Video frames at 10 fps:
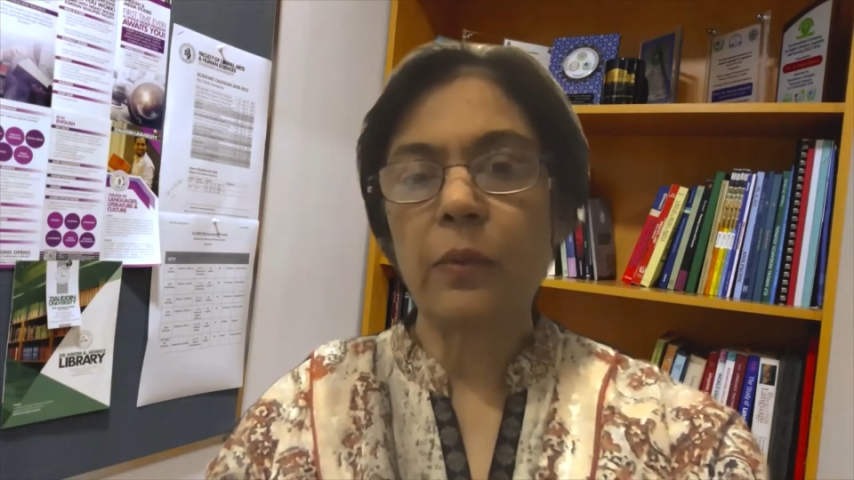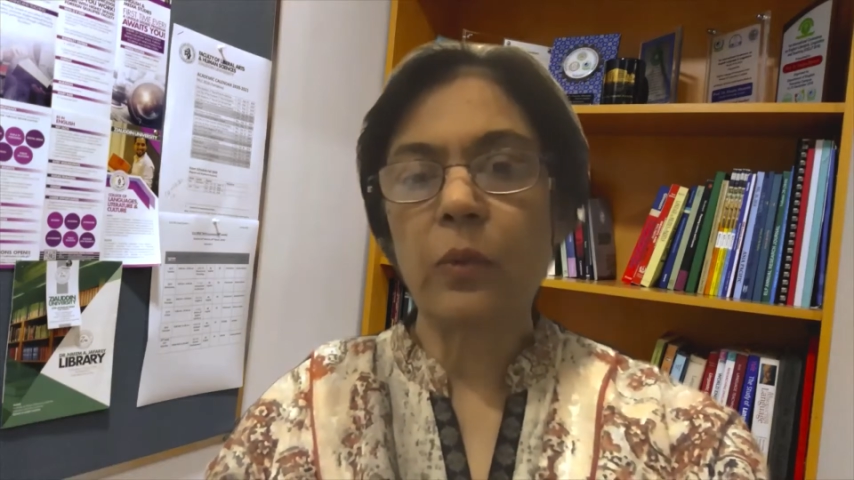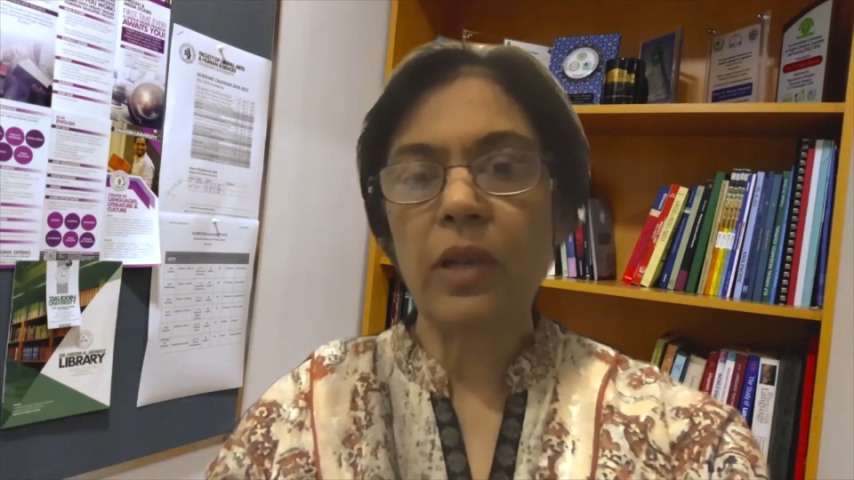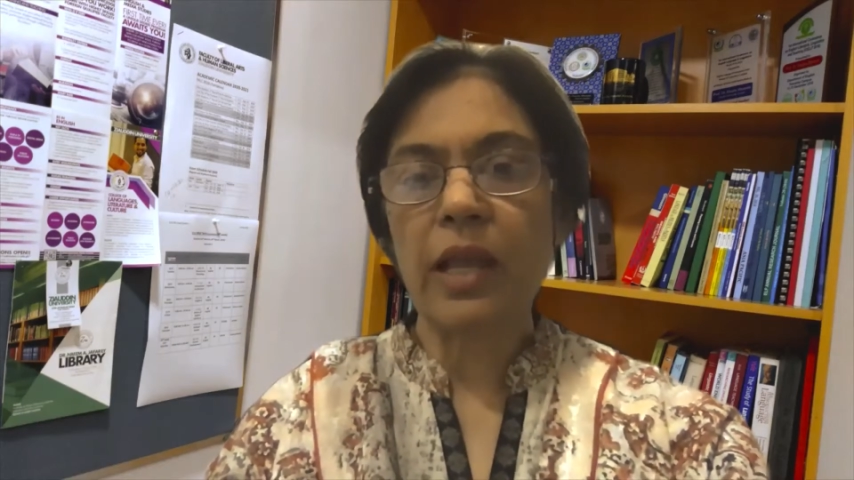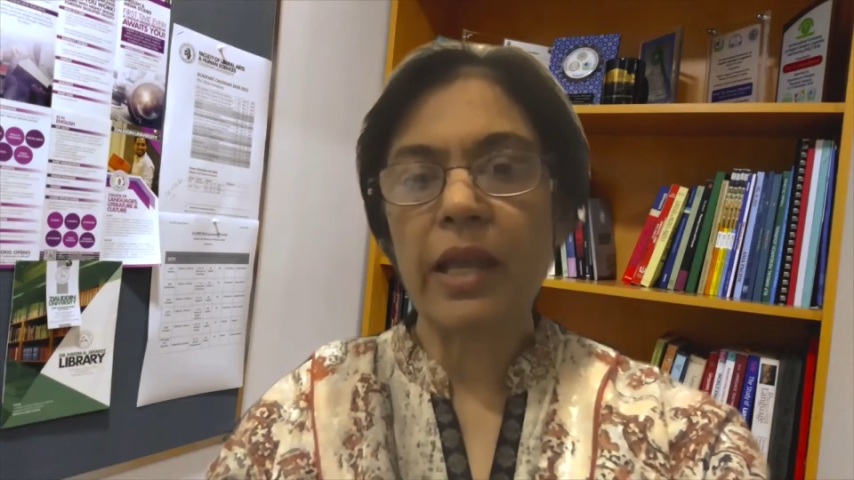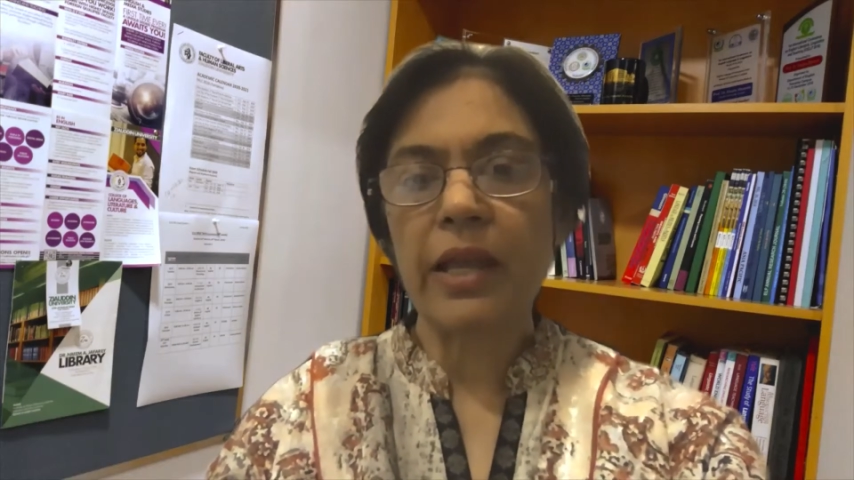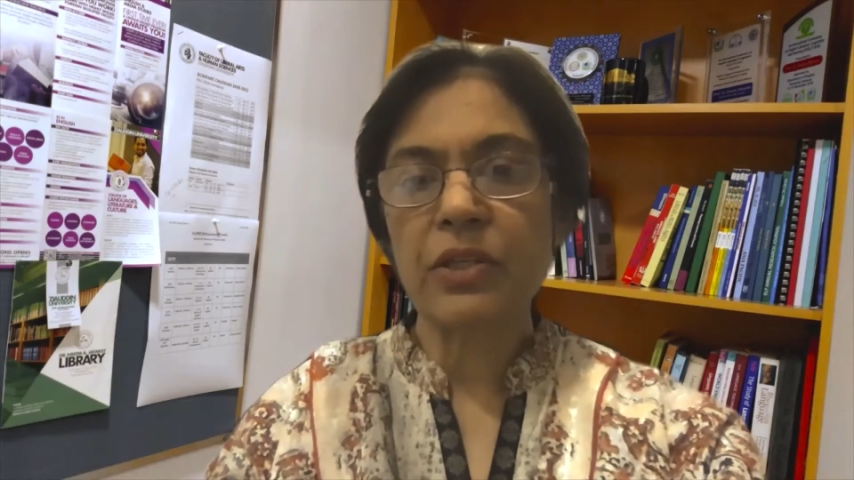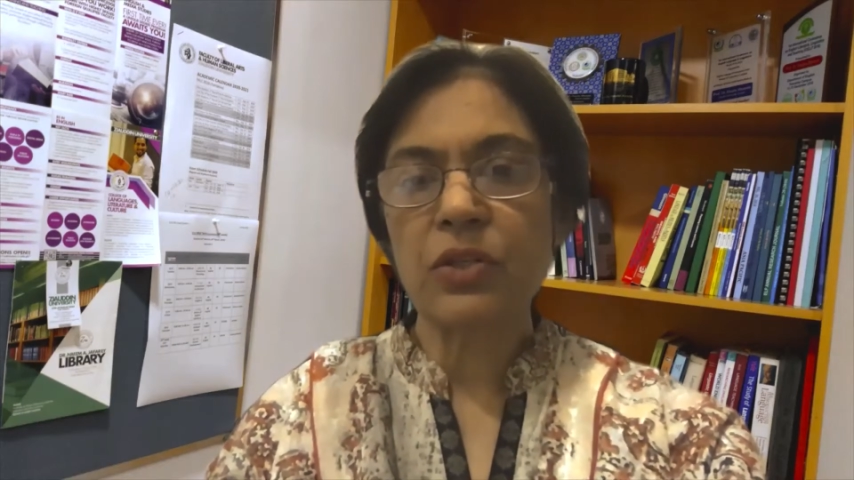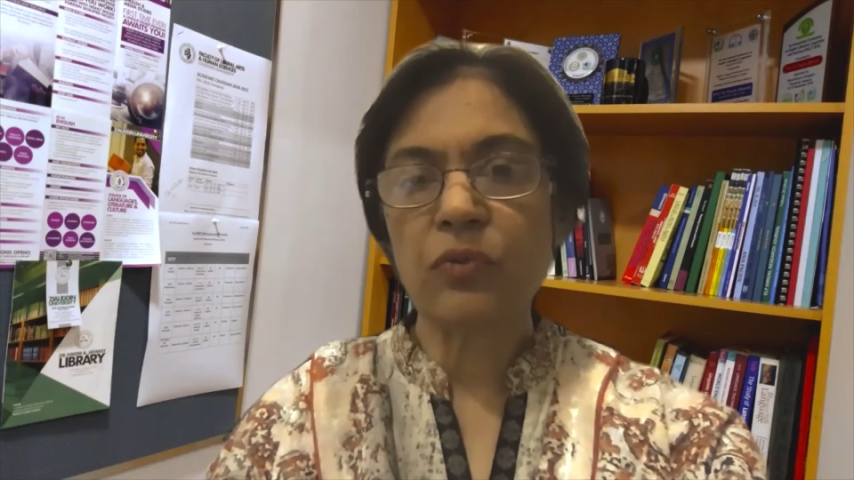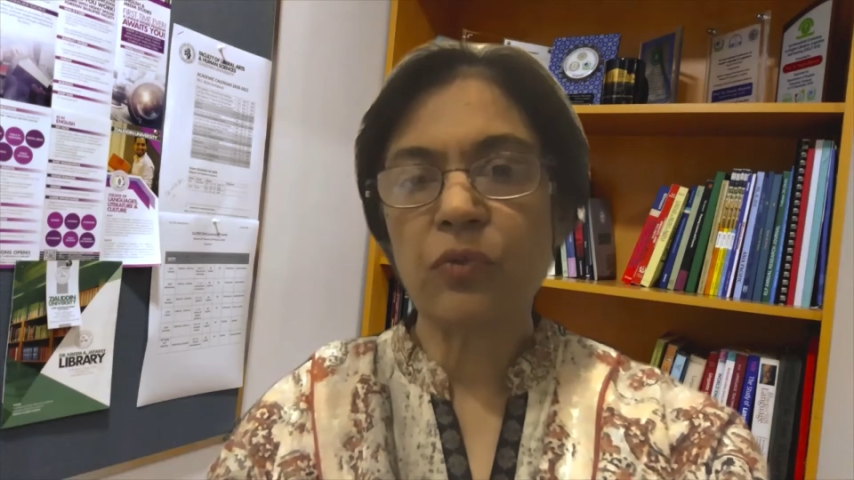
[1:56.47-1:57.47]
all I
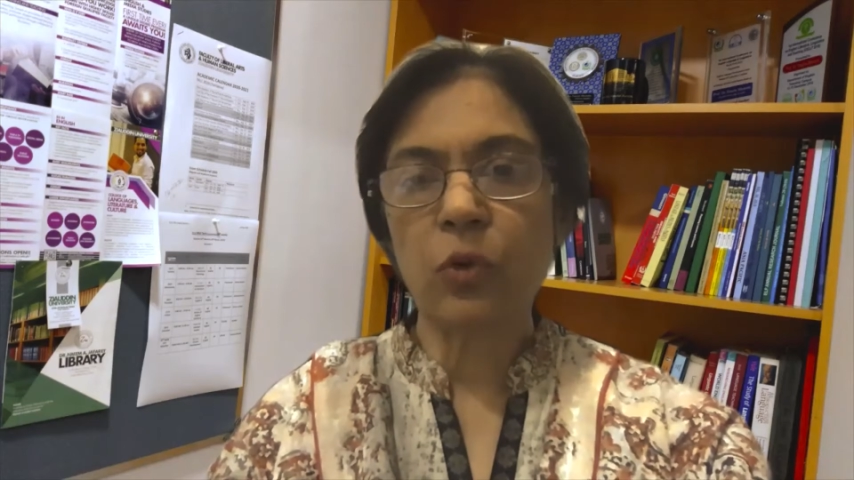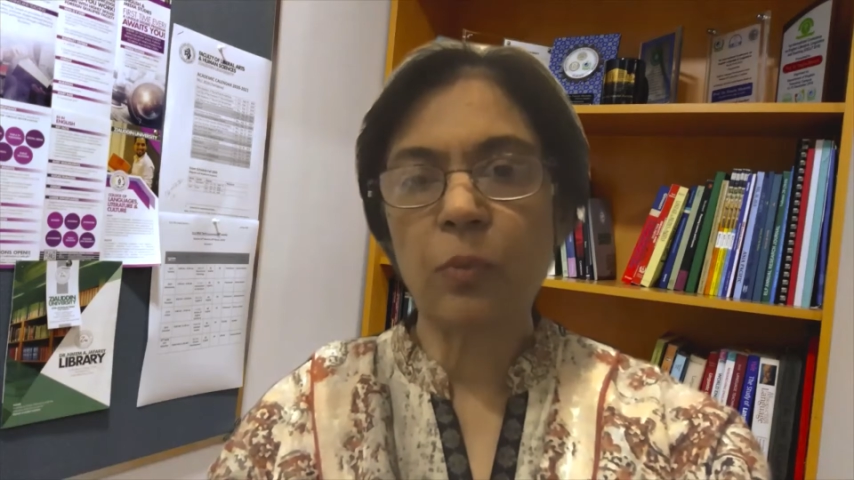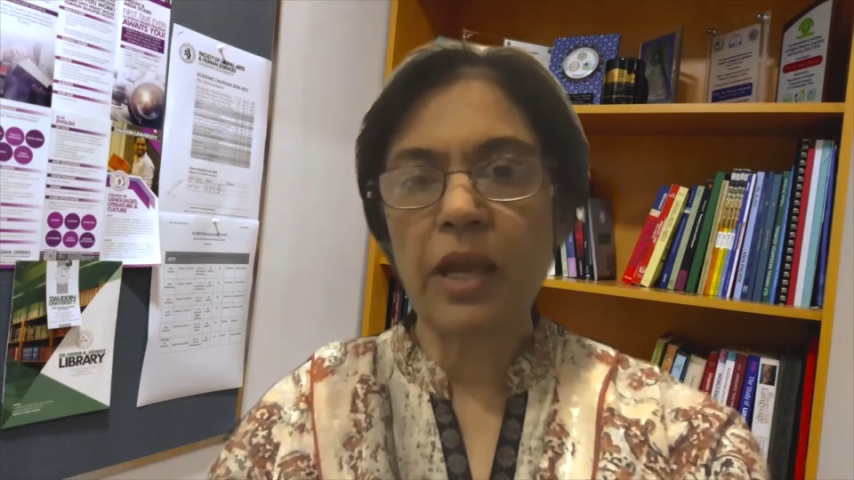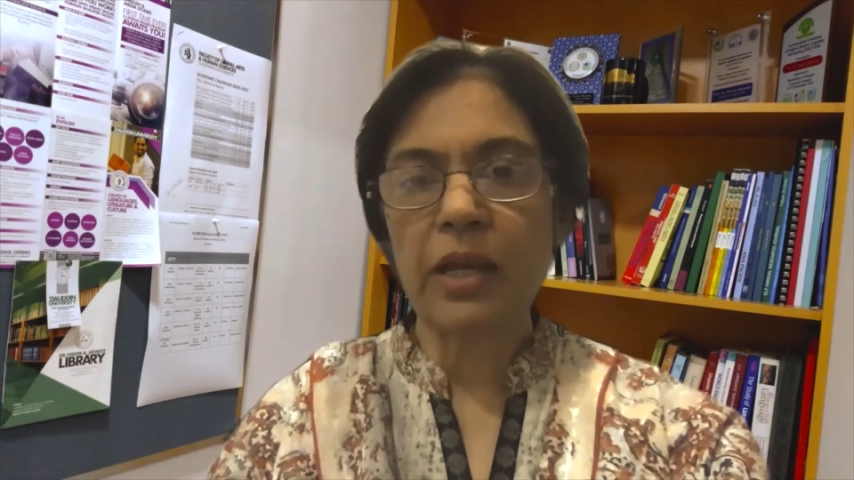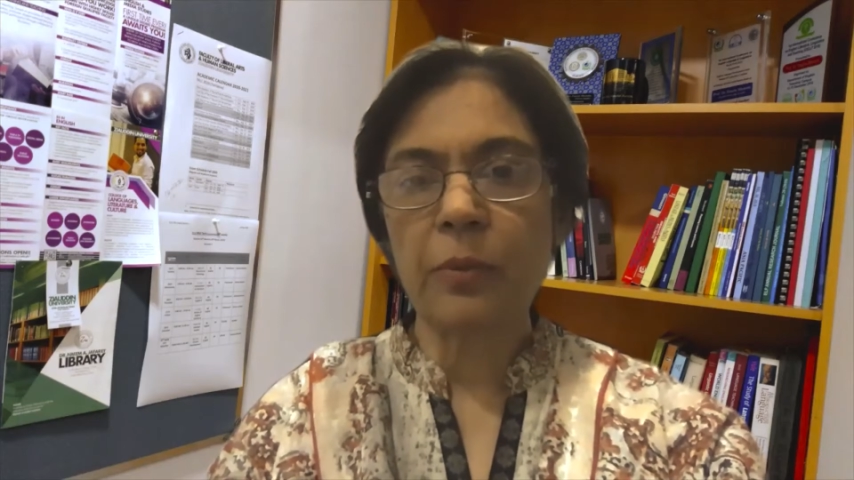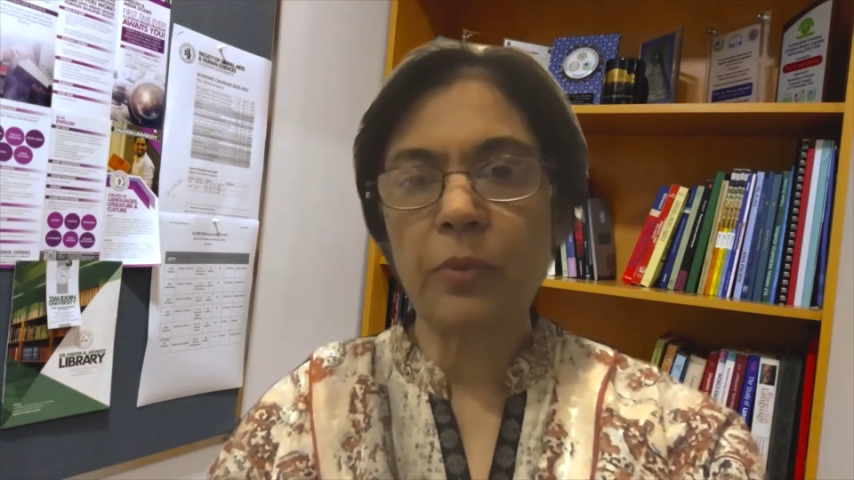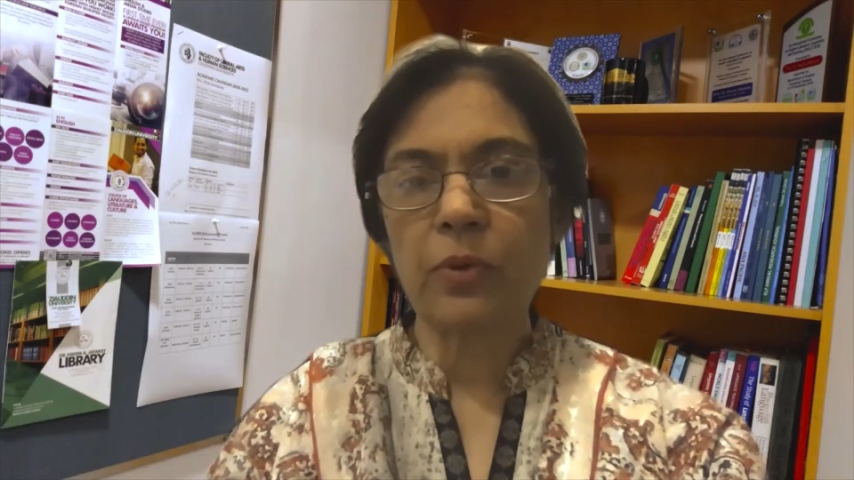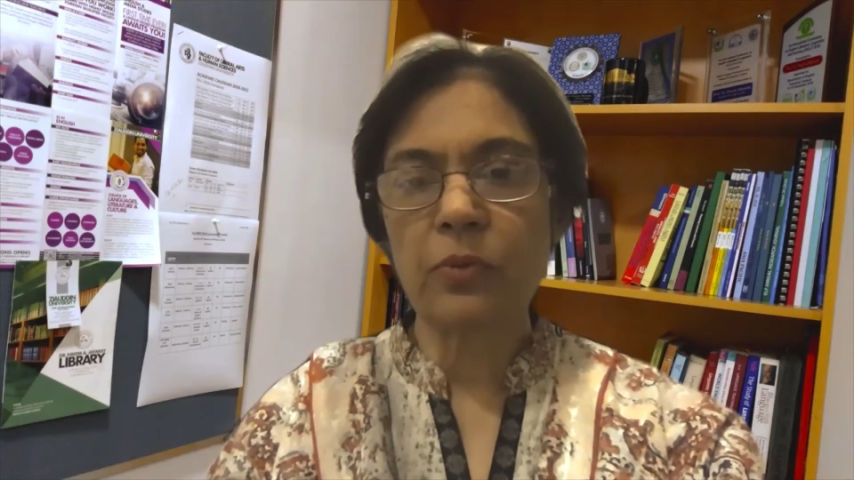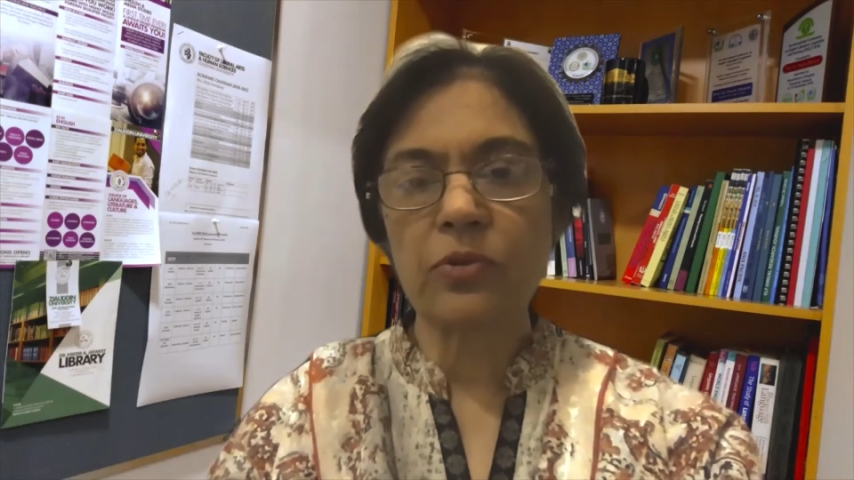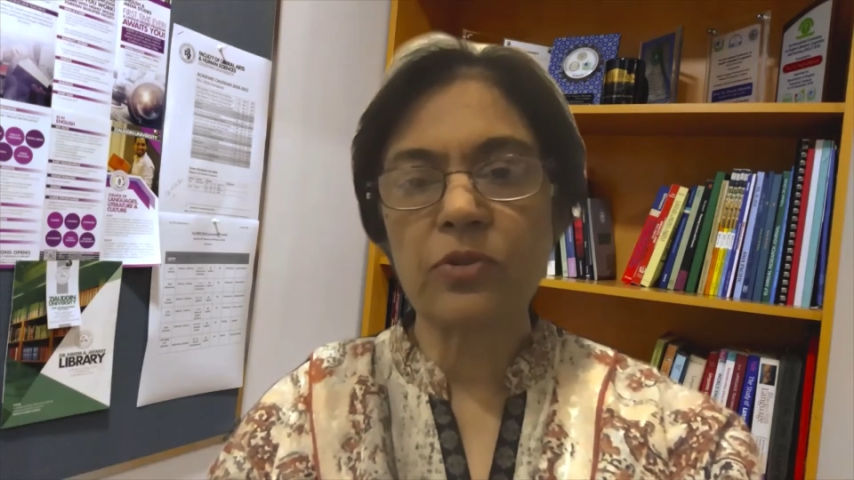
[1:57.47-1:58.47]
had to fall back
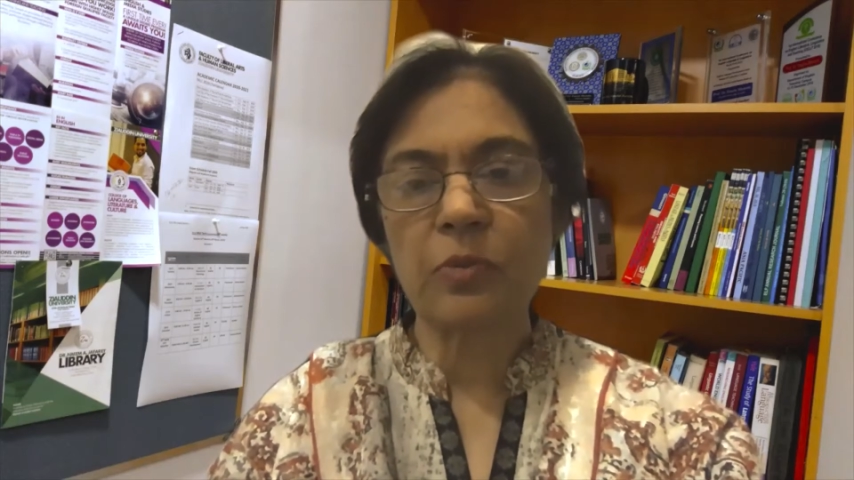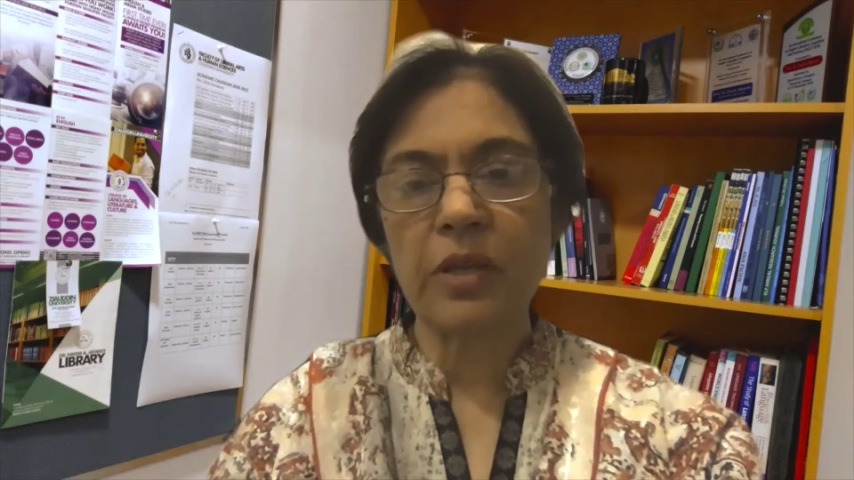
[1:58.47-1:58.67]
upon was